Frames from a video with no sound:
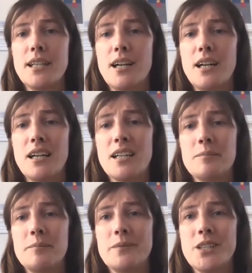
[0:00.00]

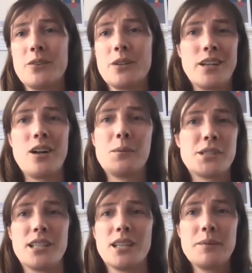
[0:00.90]
in an
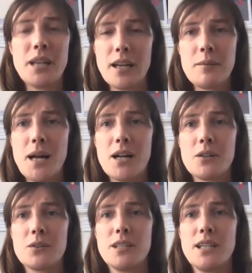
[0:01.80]
almost unlimited
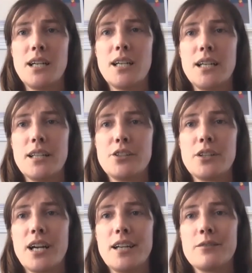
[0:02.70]
amount to
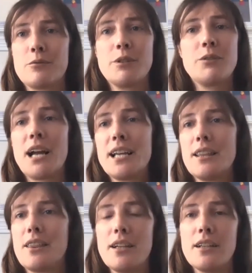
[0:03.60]
kind of rewrite
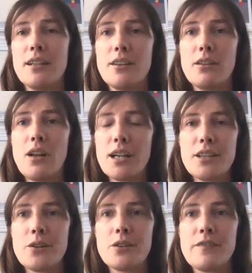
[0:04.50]
the law in
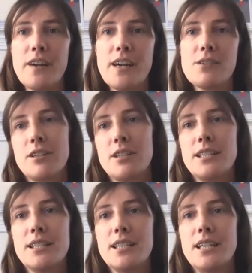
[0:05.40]
their own favor.
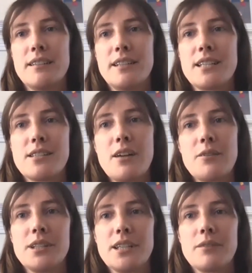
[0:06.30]
And that's not
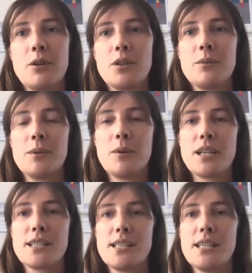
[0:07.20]
really a road that we want
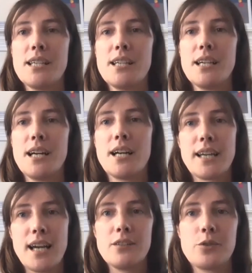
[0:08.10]
to see
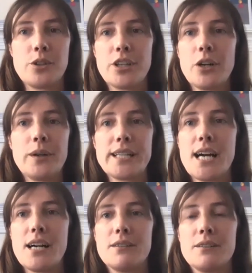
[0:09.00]
California going
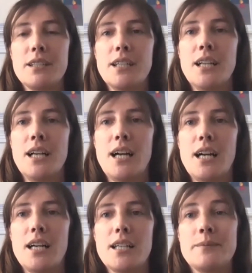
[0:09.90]
down
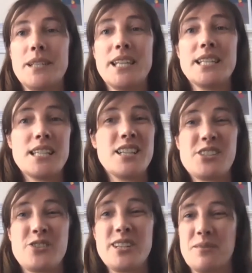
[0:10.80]
in this
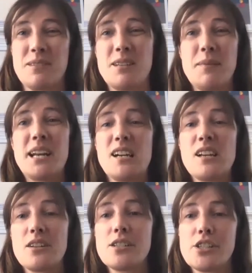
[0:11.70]
industry and many
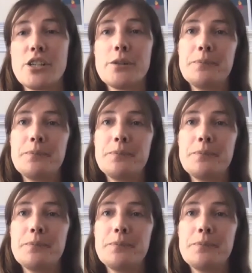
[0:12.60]
others too.